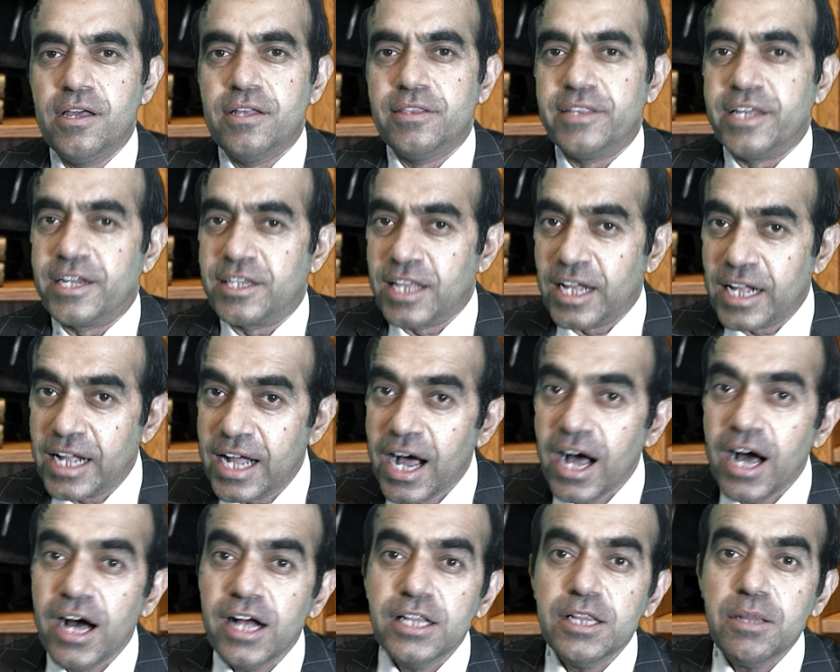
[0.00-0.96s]
That the
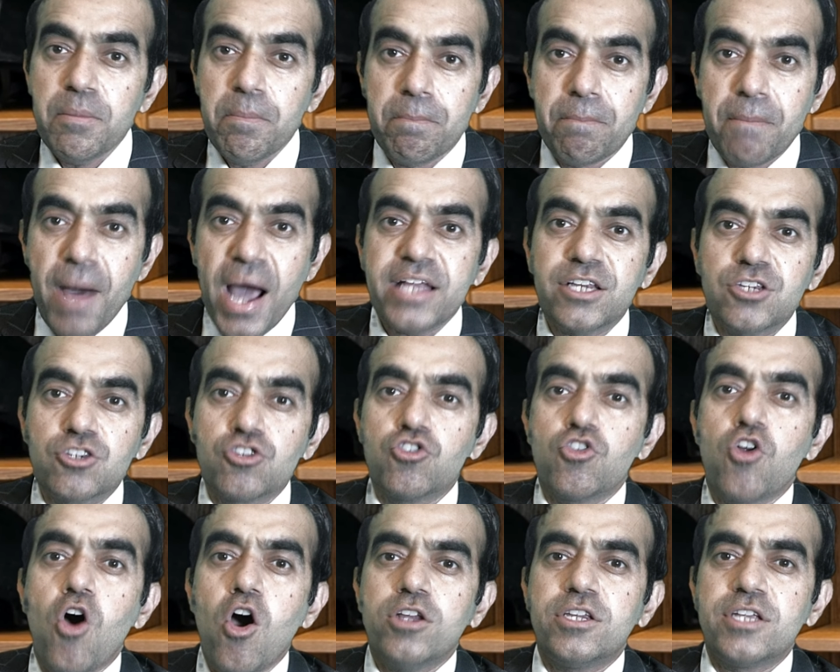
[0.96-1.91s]
girl might
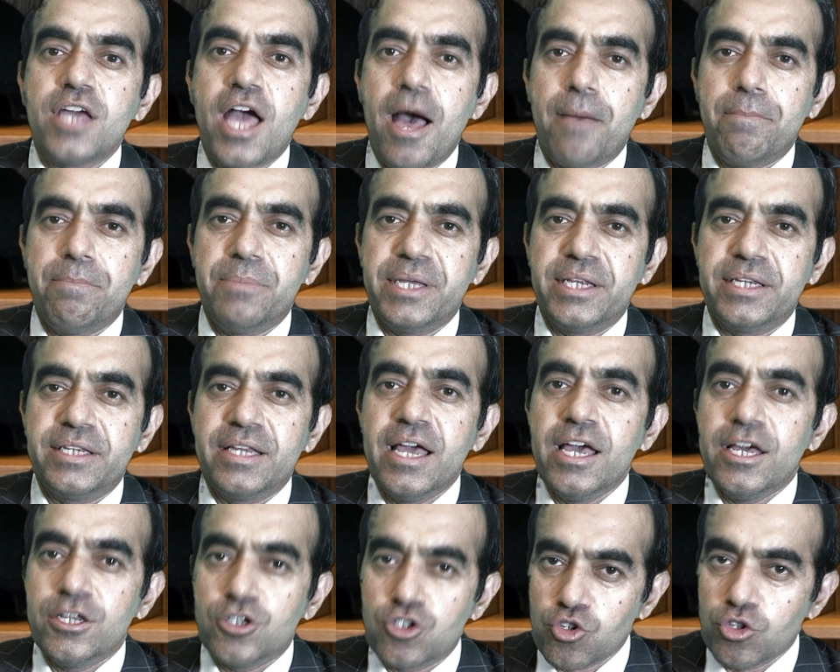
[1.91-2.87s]
not have been
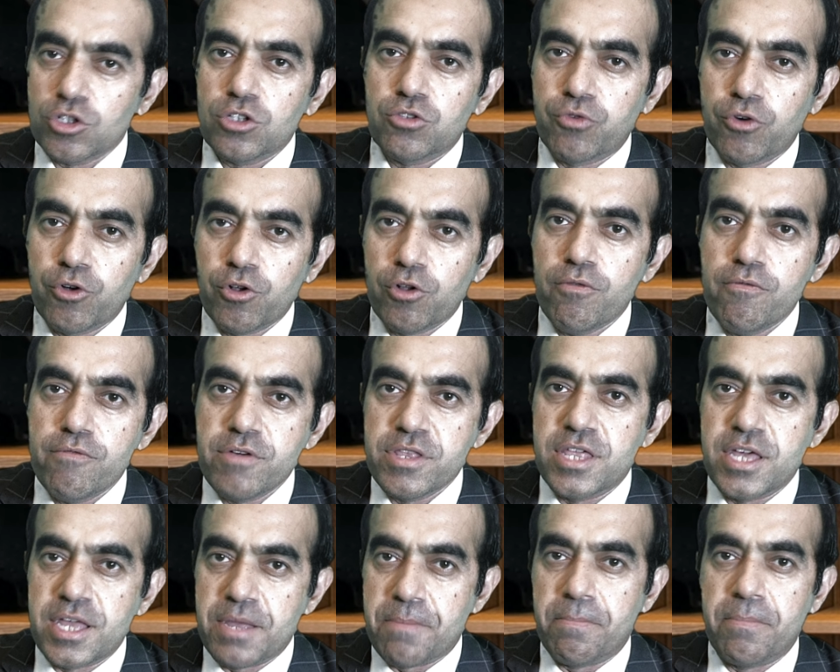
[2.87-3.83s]
truthful with
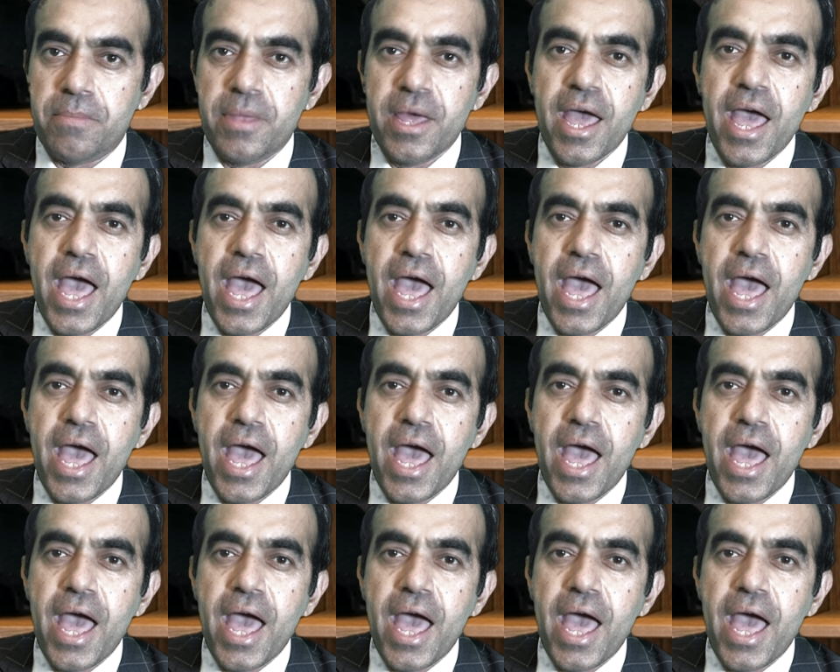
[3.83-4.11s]
him